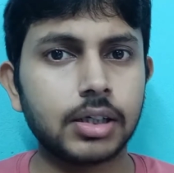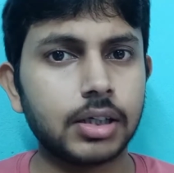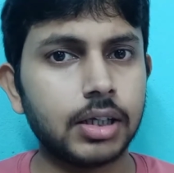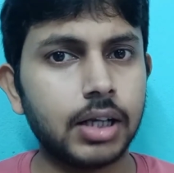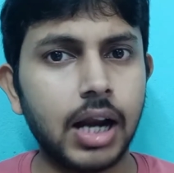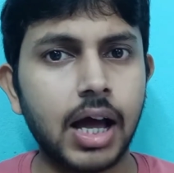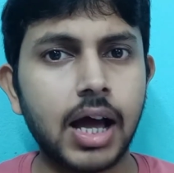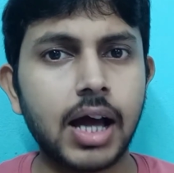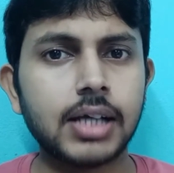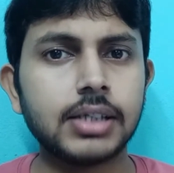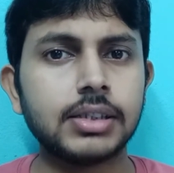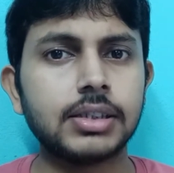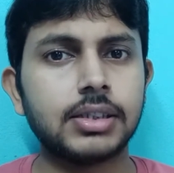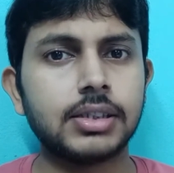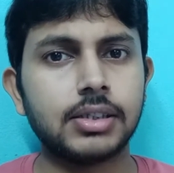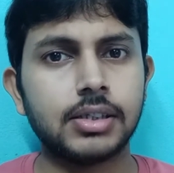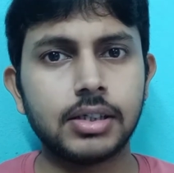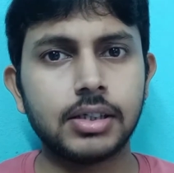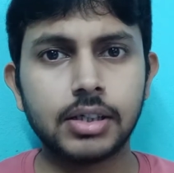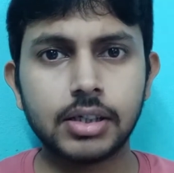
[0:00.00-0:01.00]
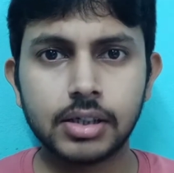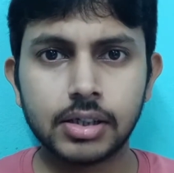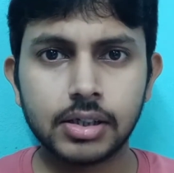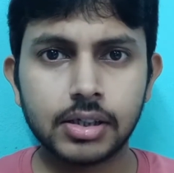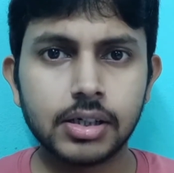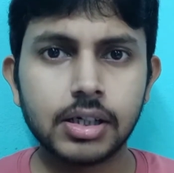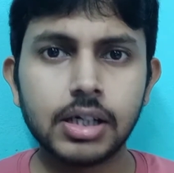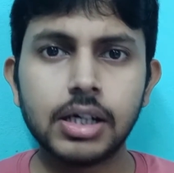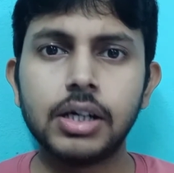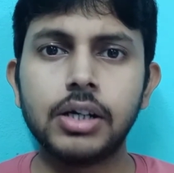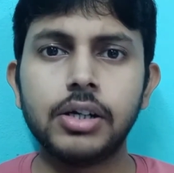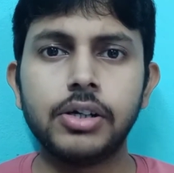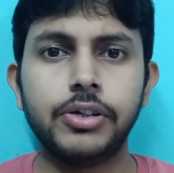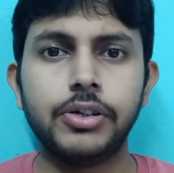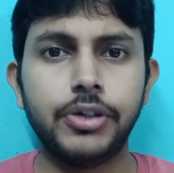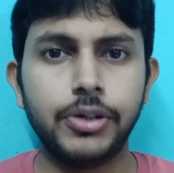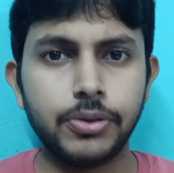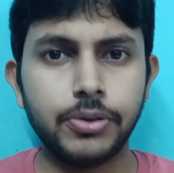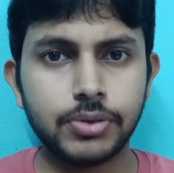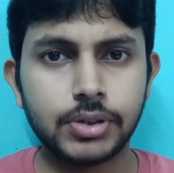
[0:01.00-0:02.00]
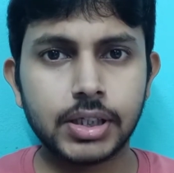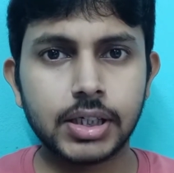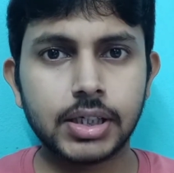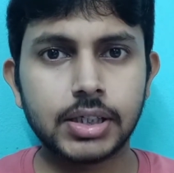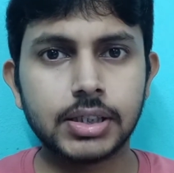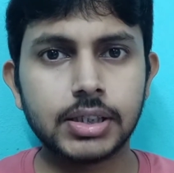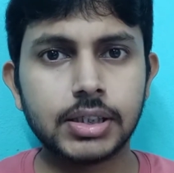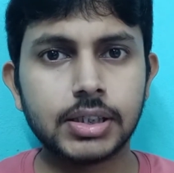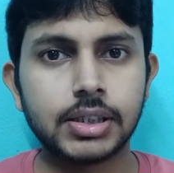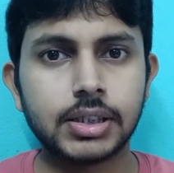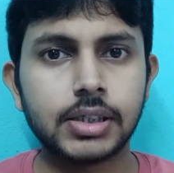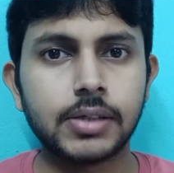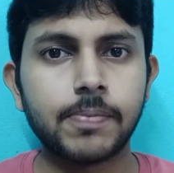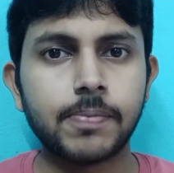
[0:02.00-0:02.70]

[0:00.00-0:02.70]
class, tuitions,